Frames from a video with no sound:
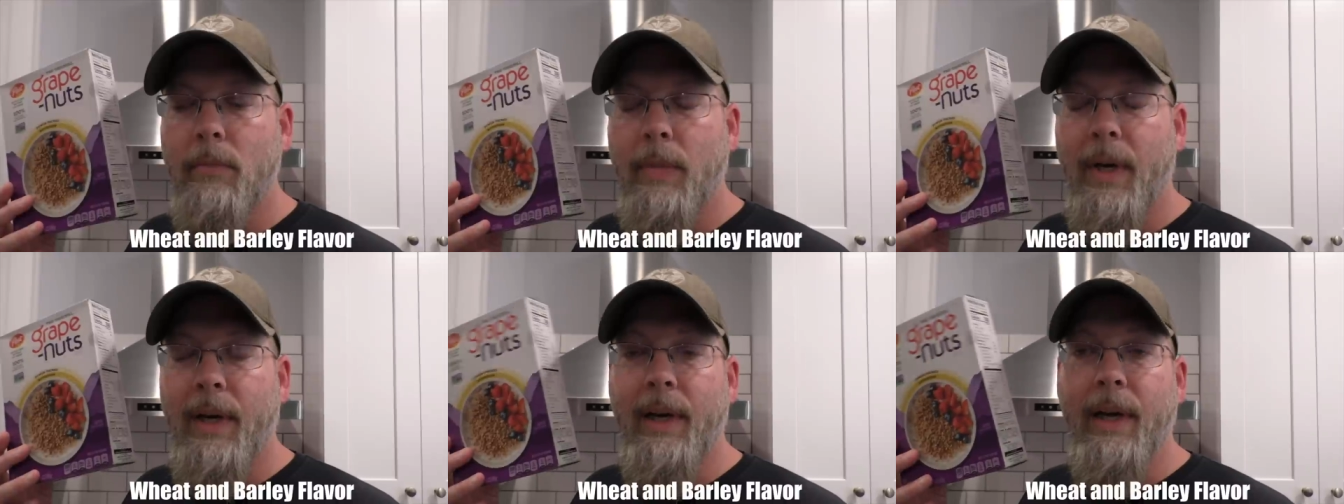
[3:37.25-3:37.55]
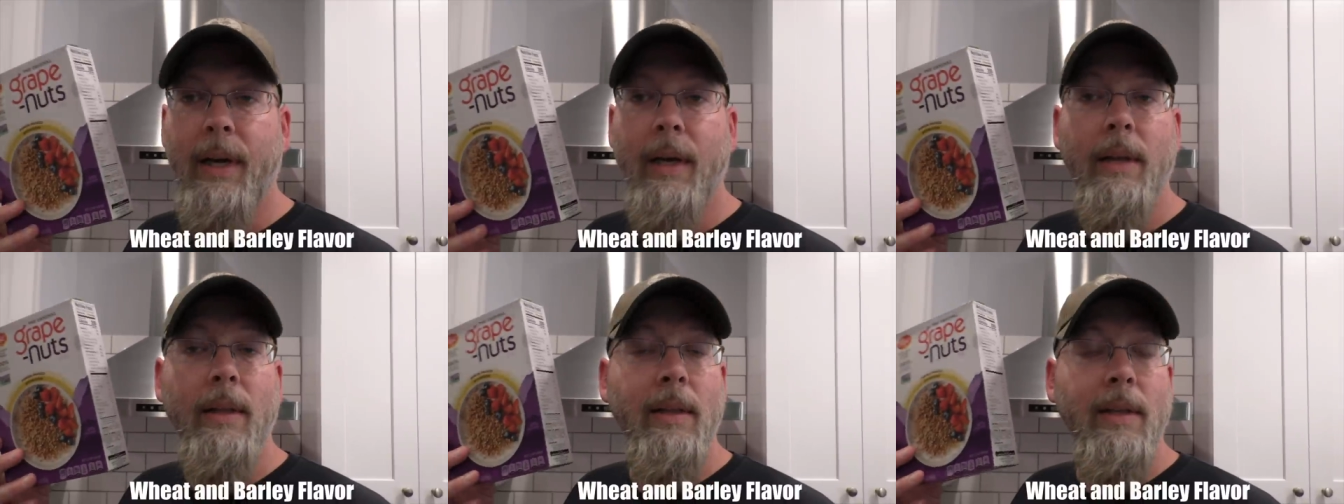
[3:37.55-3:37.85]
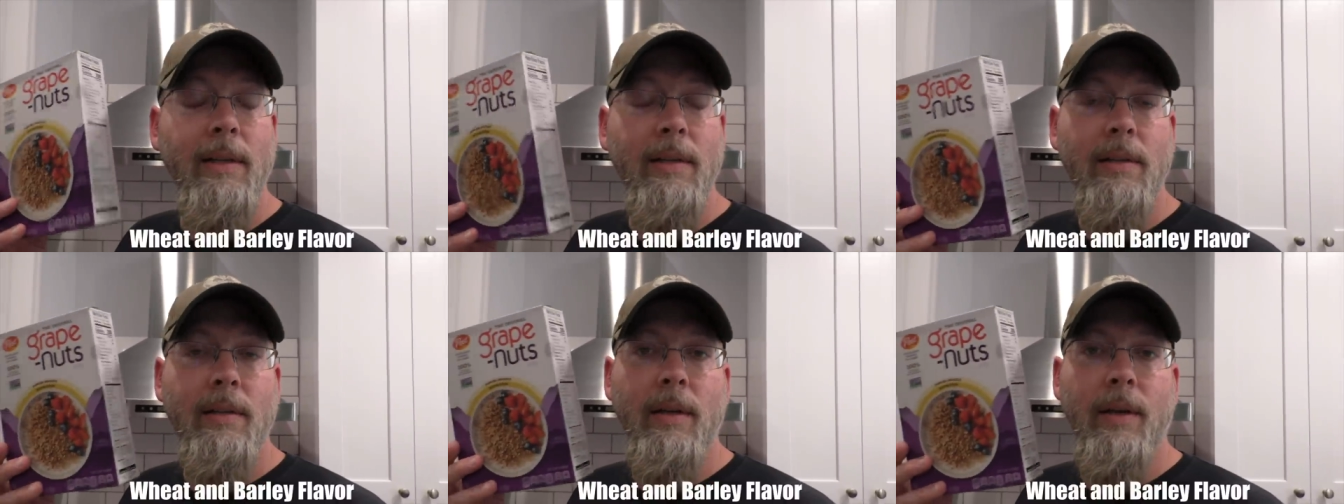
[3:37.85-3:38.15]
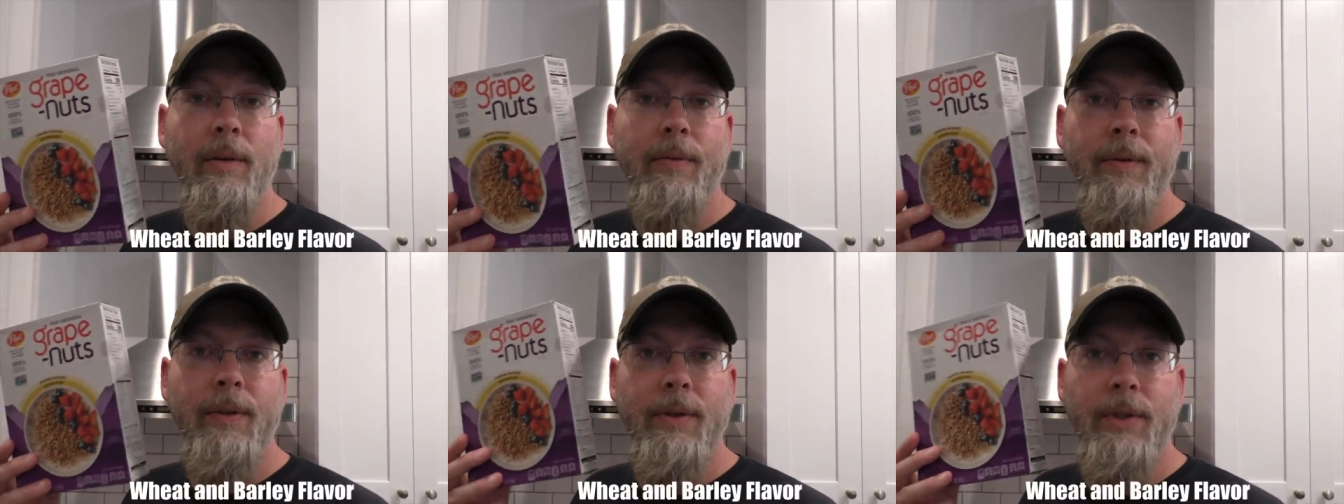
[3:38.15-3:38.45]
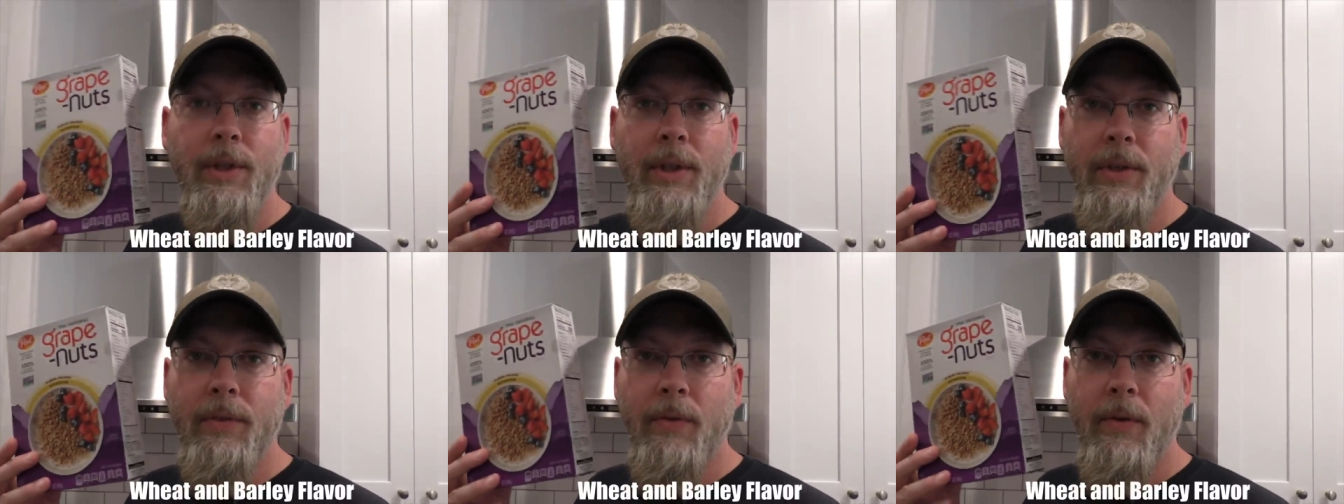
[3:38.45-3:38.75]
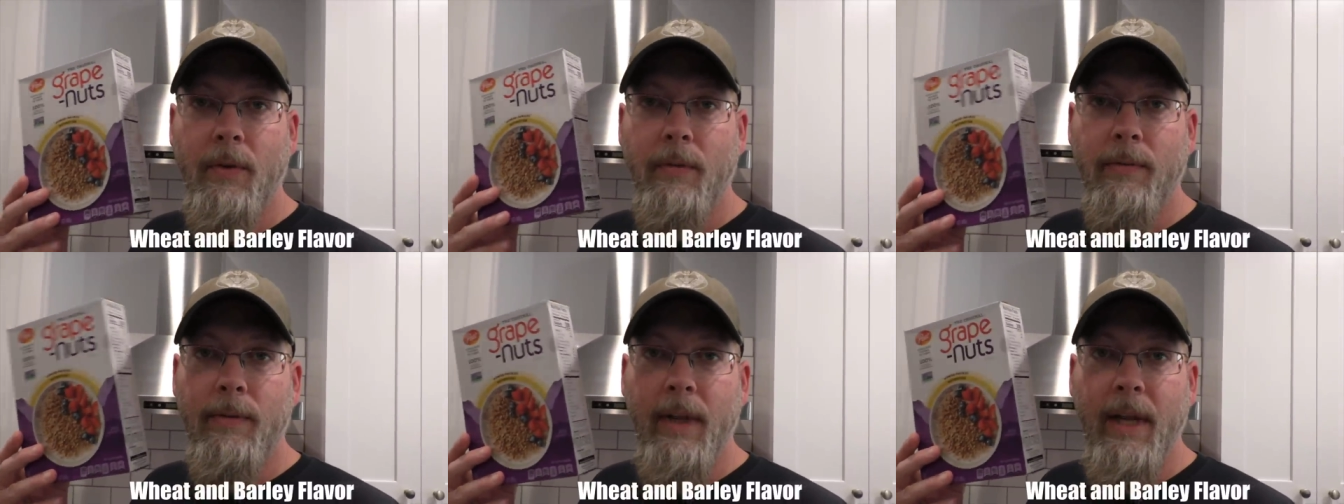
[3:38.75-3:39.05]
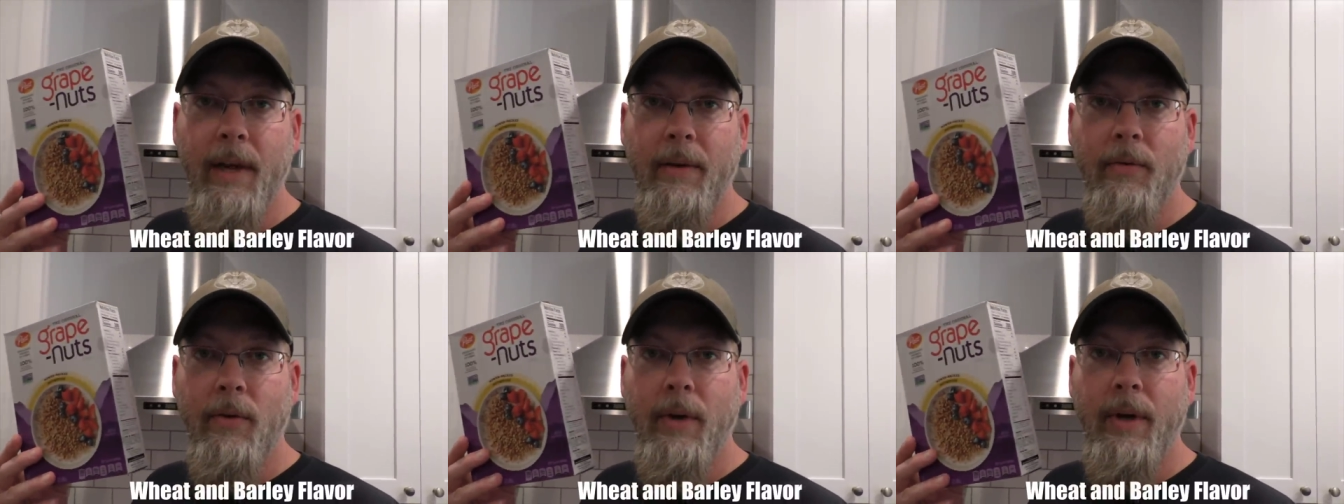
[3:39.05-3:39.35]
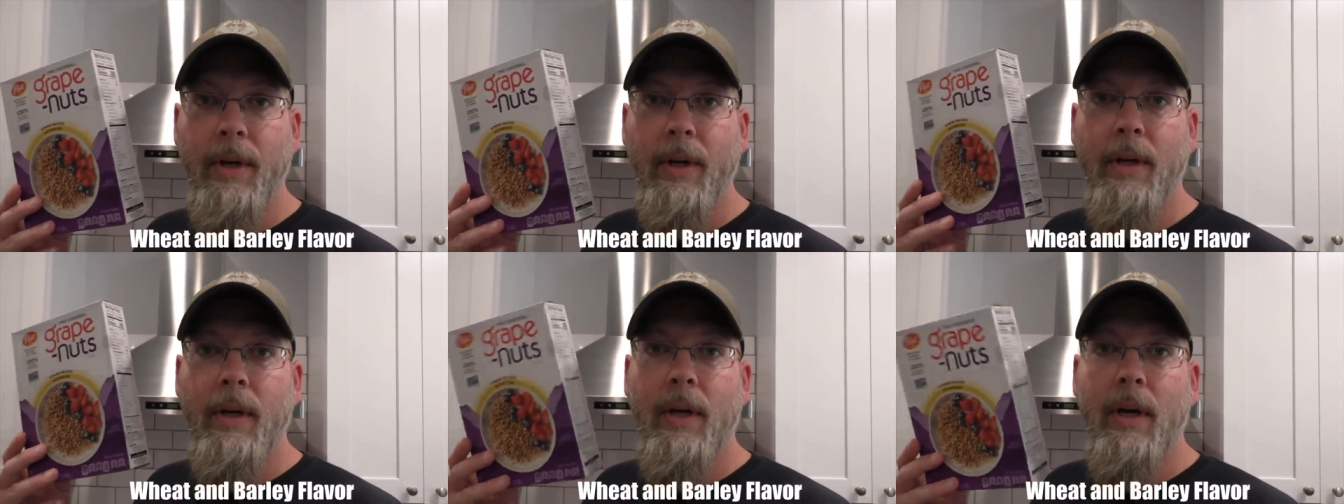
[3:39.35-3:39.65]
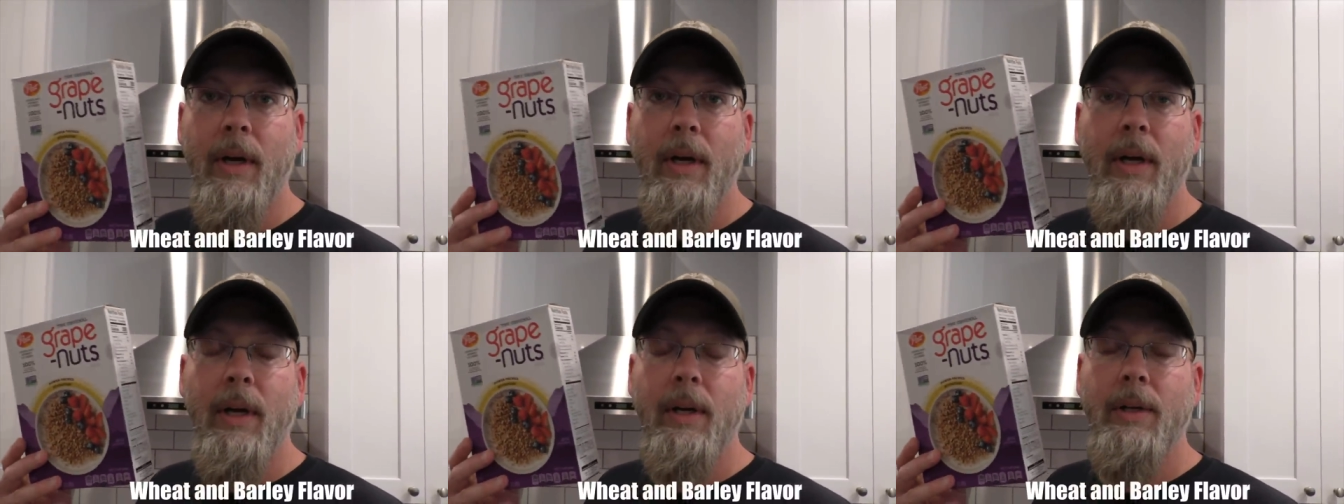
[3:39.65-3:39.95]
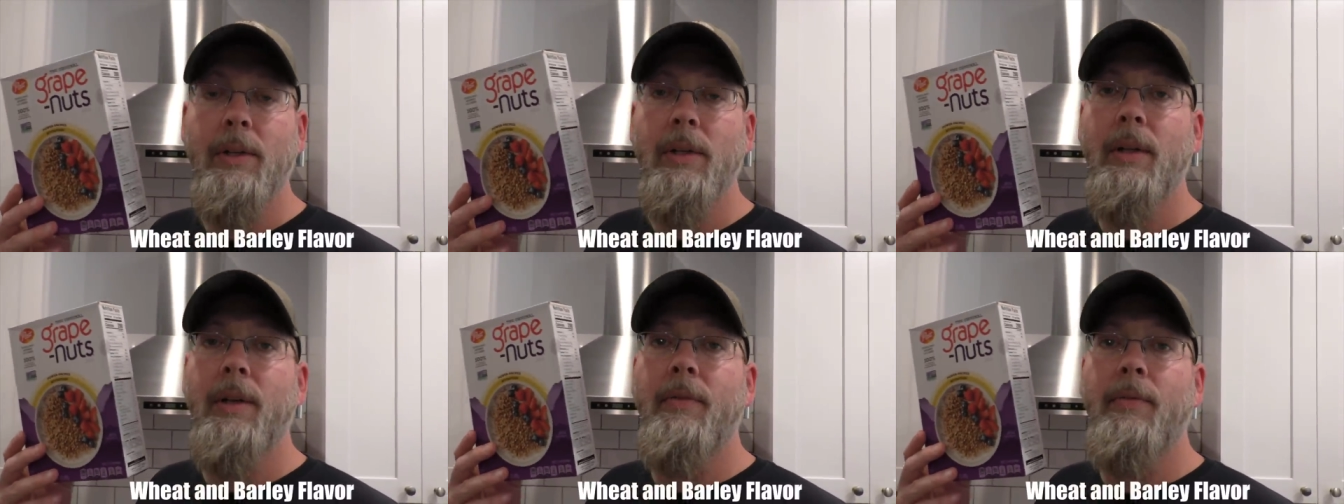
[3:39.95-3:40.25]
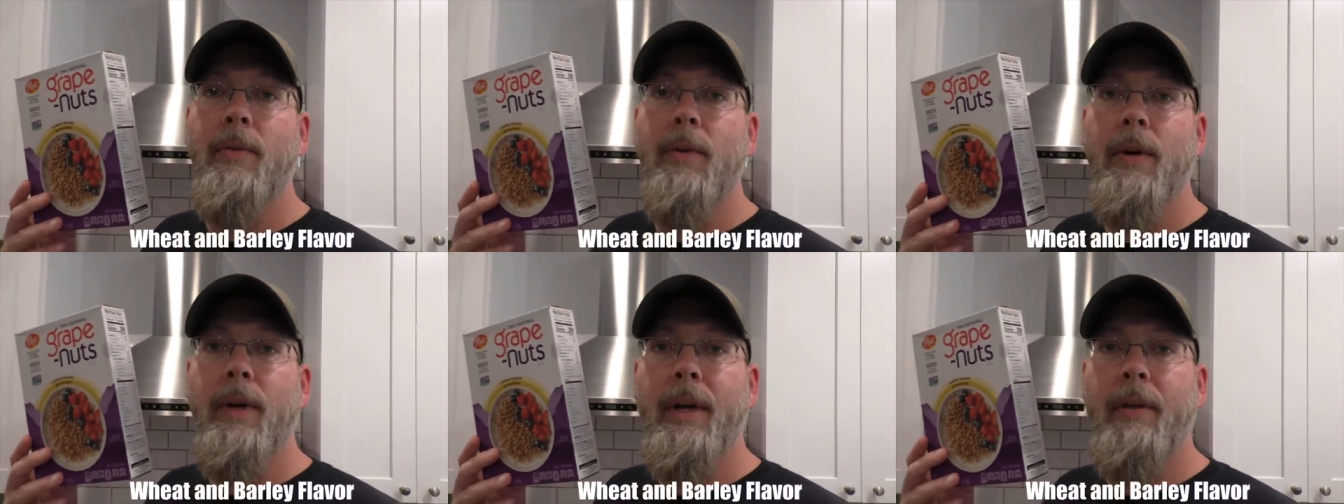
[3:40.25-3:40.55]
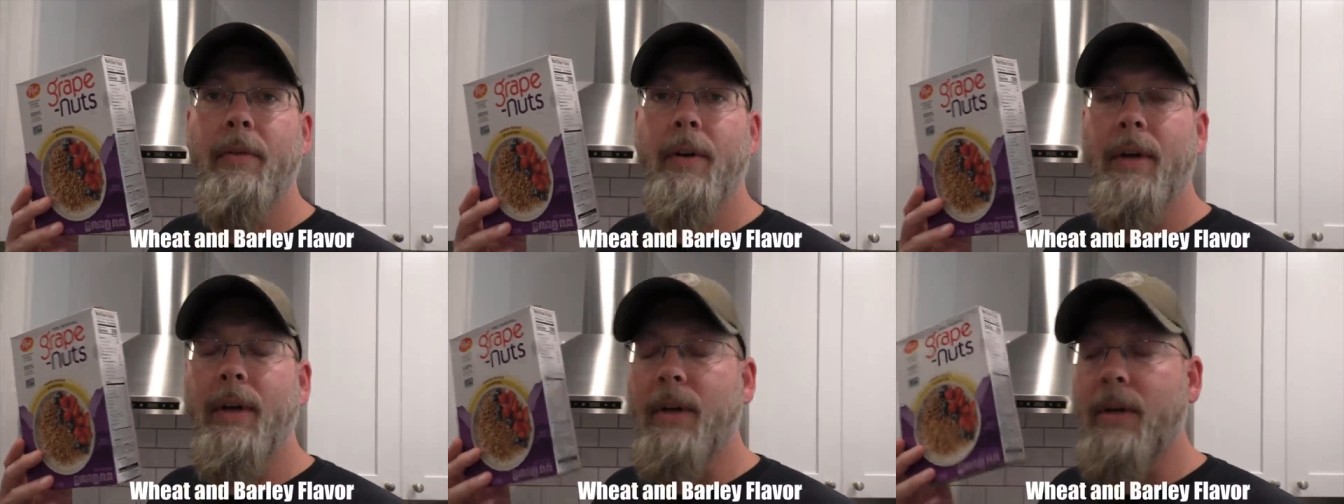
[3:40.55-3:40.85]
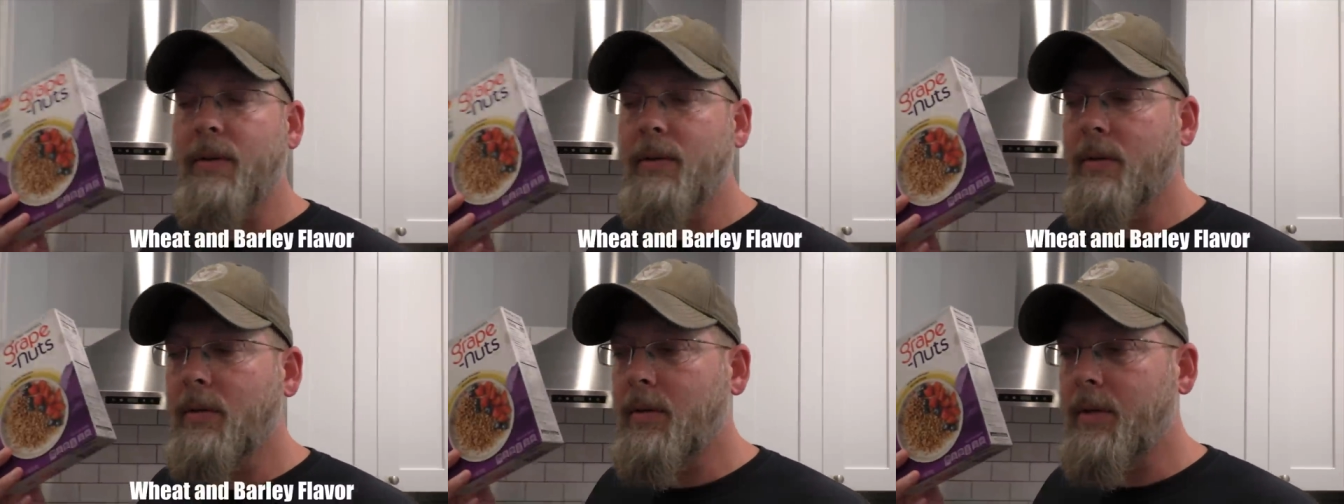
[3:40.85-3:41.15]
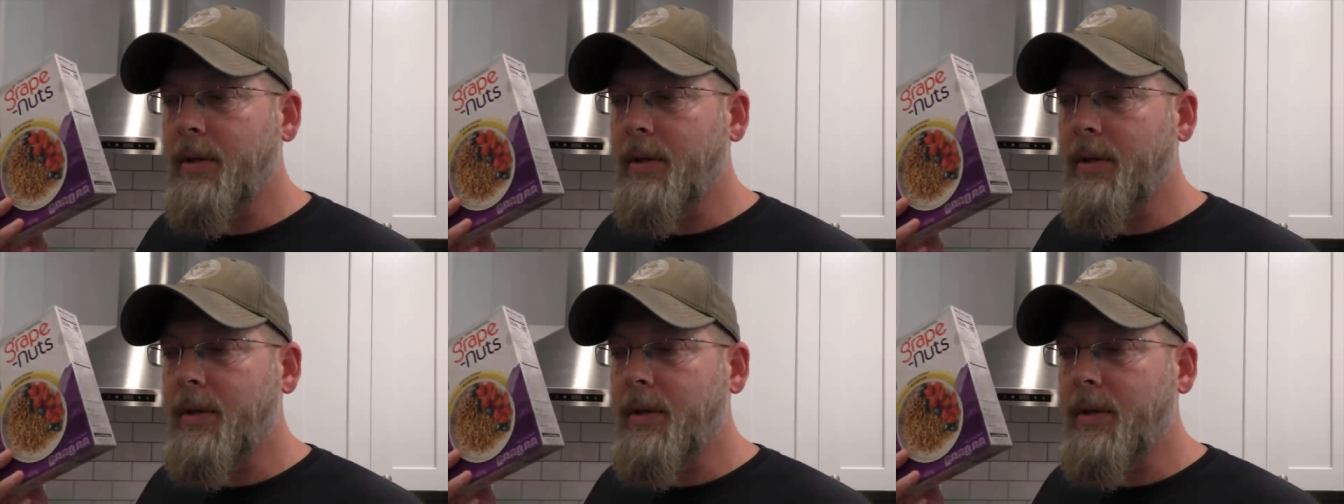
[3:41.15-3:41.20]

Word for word: Again, this stuff is just for flavoring, not actually for giving us